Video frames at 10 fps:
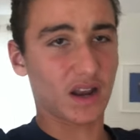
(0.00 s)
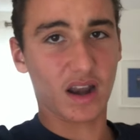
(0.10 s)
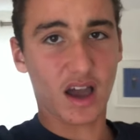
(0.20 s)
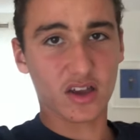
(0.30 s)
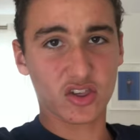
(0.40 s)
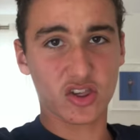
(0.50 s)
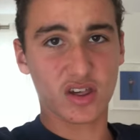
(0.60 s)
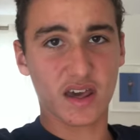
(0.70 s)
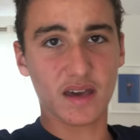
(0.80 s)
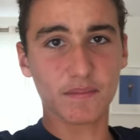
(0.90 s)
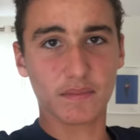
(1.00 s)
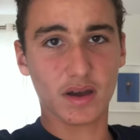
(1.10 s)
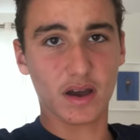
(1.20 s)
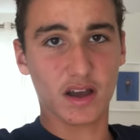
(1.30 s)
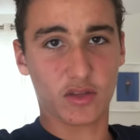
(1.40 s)
last year,
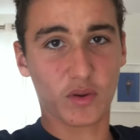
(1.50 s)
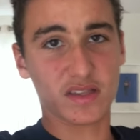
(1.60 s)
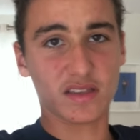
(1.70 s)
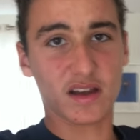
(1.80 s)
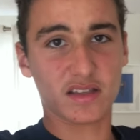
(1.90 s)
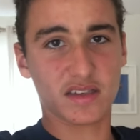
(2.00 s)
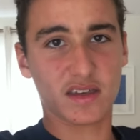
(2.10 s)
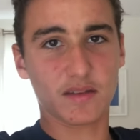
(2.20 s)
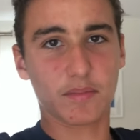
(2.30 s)
2019,